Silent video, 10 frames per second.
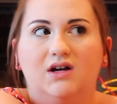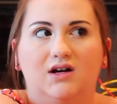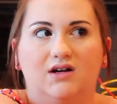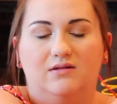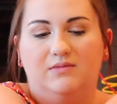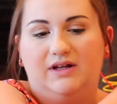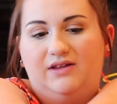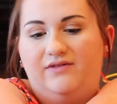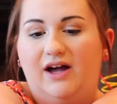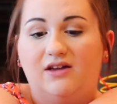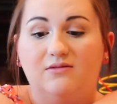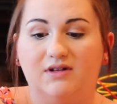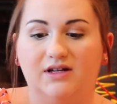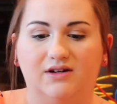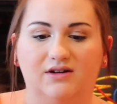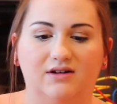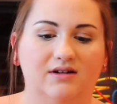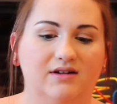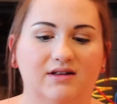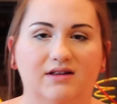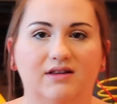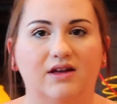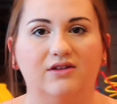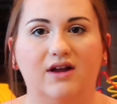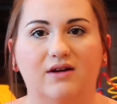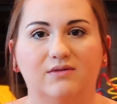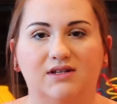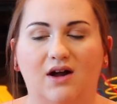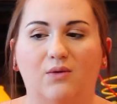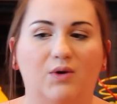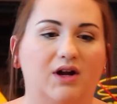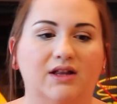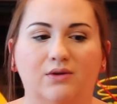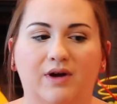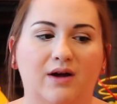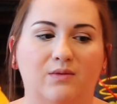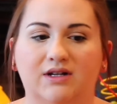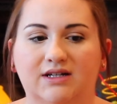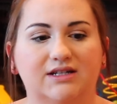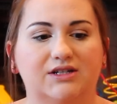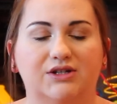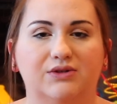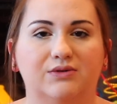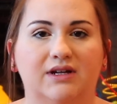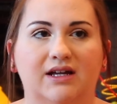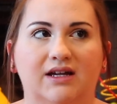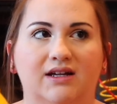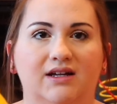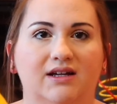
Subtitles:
Like the vacuum cleaner the other day was not working the way I wanted it to, and it